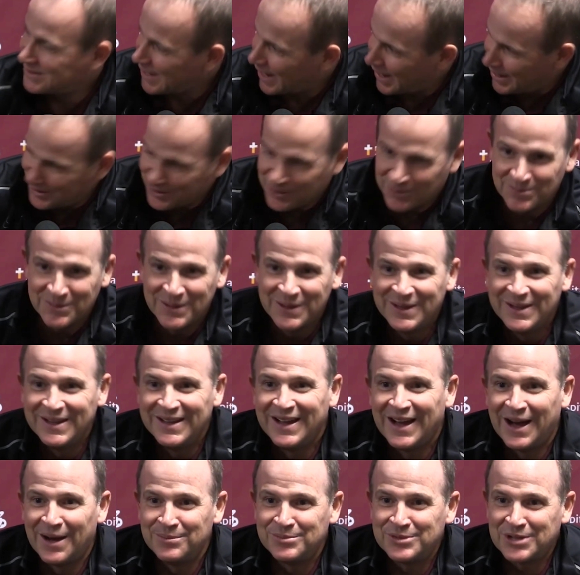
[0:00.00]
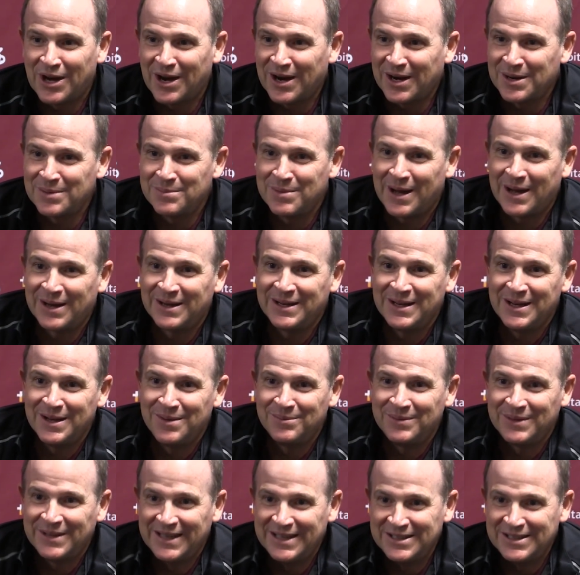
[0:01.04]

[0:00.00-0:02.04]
I hope I'm talking about him.